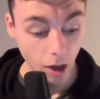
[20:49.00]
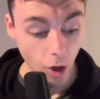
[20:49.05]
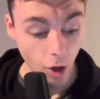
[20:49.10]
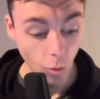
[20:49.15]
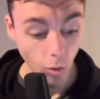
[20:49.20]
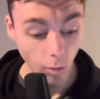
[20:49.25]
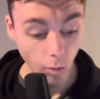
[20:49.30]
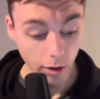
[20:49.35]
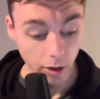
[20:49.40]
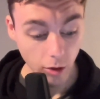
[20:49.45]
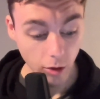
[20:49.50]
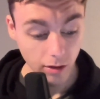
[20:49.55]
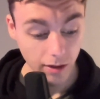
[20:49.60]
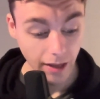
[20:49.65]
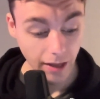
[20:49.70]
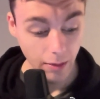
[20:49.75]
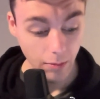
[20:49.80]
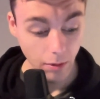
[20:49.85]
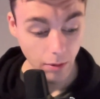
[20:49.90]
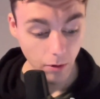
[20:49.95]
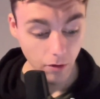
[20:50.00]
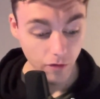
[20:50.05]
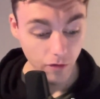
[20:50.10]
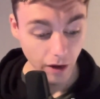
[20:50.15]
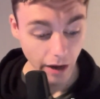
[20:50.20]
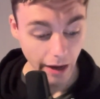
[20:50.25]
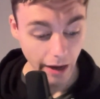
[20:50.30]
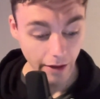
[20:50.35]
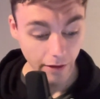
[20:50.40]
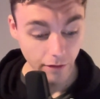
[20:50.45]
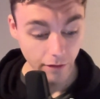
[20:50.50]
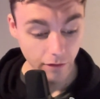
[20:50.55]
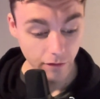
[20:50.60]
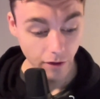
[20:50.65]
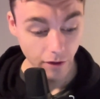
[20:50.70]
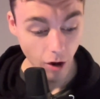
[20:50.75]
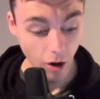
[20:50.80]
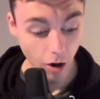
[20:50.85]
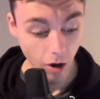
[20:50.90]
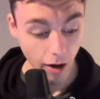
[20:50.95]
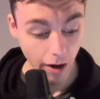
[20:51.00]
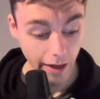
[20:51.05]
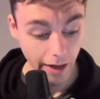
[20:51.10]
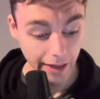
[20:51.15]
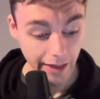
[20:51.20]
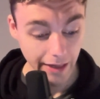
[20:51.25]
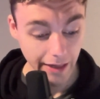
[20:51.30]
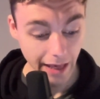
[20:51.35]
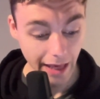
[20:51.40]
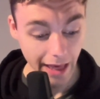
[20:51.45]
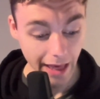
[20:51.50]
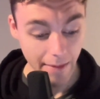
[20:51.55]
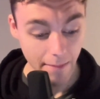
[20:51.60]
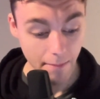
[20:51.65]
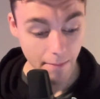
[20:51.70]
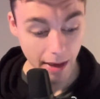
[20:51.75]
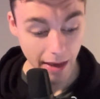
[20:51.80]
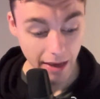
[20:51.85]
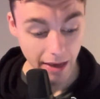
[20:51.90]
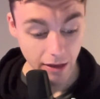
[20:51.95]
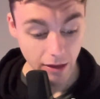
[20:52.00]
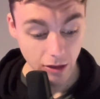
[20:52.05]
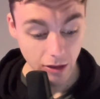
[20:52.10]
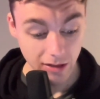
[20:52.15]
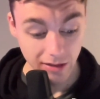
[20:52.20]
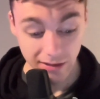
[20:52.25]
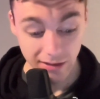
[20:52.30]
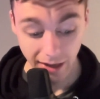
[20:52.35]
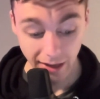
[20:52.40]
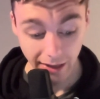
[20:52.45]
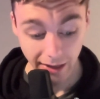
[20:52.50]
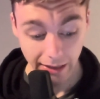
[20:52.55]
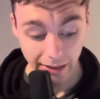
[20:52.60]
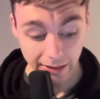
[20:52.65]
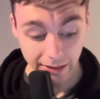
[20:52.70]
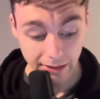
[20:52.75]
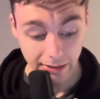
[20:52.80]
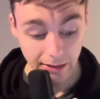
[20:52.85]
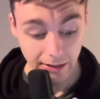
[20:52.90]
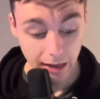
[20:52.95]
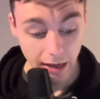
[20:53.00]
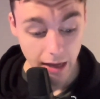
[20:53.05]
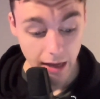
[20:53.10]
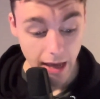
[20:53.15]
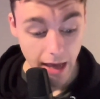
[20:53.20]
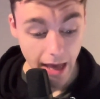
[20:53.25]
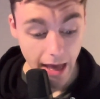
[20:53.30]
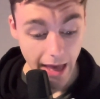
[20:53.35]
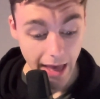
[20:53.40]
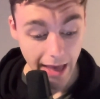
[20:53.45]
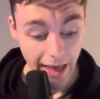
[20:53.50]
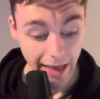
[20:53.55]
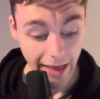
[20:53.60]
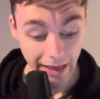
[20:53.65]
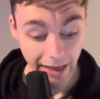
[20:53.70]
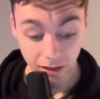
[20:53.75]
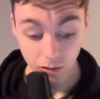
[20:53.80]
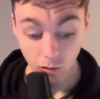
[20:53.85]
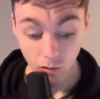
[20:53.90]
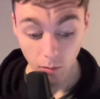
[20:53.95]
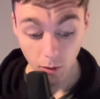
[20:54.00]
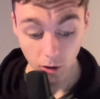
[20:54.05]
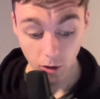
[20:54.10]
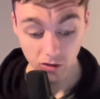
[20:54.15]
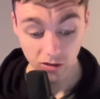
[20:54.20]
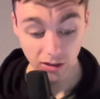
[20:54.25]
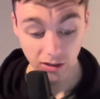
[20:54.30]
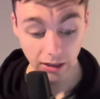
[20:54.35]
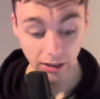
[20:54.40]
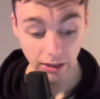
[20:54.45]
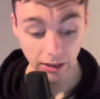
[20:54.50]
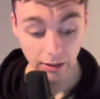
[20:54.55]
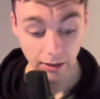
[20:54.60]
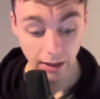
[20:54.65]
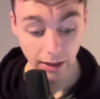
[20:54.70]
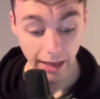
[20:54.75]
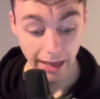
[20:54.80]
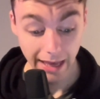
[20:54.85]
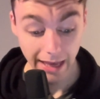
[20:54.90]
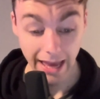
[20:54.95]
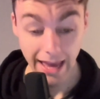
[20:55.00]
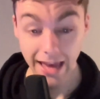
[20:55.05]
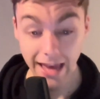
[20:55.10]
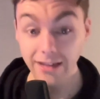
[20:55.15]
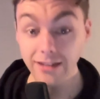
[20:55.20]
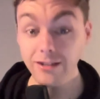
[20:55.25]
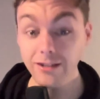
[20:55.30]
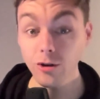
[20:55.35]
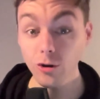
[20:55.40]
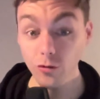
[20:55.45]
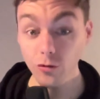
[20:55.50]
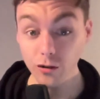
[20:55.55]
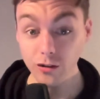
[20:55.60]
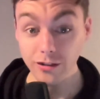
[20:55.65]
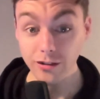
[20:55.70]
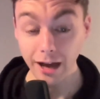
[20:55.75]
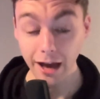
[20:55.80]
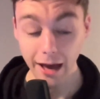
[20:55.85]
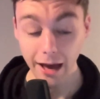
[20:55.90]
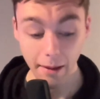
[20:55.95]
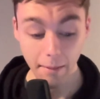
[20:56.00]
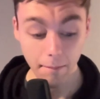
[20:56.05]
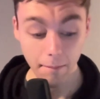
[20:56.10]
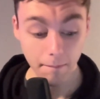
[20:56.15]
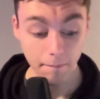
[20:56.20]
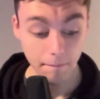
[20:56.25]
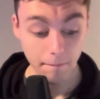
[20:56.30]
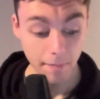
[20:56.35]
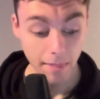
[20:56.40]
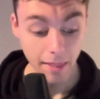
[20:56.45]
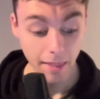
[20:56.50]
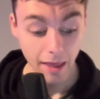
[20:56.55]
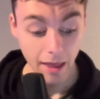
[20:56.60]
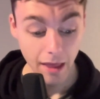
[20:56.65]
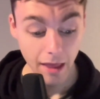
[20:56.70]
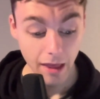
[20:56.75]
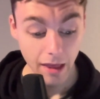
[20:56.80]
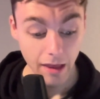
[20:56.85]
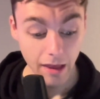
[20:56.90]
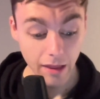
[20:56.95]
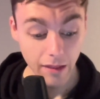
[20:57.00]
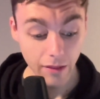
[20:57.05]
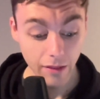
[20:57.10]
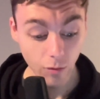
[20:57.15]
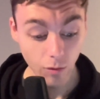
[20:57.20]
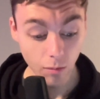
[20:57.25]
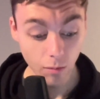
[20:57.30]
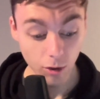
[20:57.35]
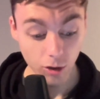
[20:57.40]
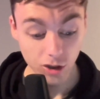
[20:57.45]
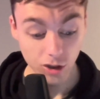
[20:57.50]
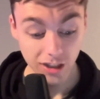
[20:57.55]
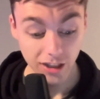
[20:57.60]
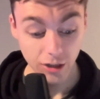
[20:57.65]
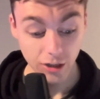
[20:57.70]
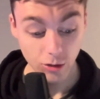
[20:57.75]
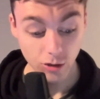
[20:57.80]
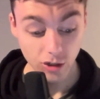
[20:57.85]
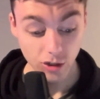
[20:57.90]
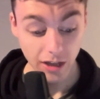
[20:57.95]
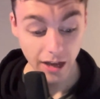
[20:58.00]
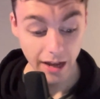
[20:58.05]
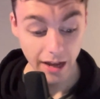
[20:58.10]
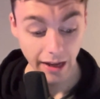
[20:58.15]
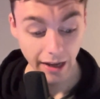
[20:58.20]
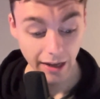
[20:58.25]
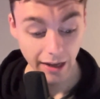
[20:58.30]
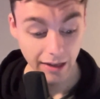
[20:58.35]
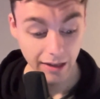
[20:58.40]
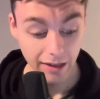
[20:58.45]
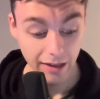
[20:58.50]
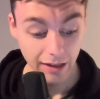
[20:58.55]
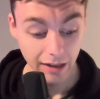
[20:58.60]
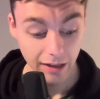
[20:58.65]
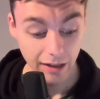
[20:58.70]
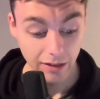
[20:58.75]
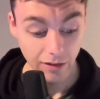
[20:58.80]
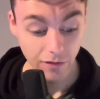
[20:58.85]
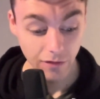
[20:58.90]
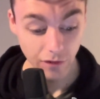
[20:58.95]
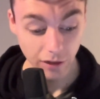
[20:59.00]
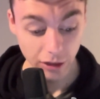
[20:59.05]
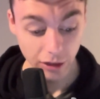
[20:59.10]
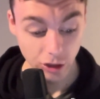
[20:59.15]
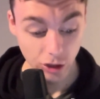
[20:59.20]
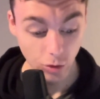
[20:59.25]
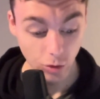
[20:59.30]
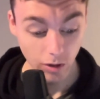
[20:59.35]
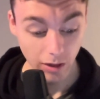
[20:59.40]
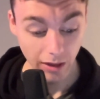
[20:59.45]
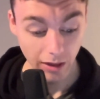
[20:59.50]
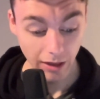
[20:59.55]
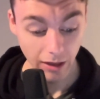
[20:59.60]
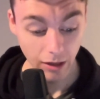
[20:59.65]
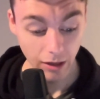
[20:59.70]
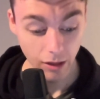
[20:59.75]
Well, we go to game number 5 on May 2nd in Rimouski, and in overtime, the Rimouski Oceanic defeat Shawinigan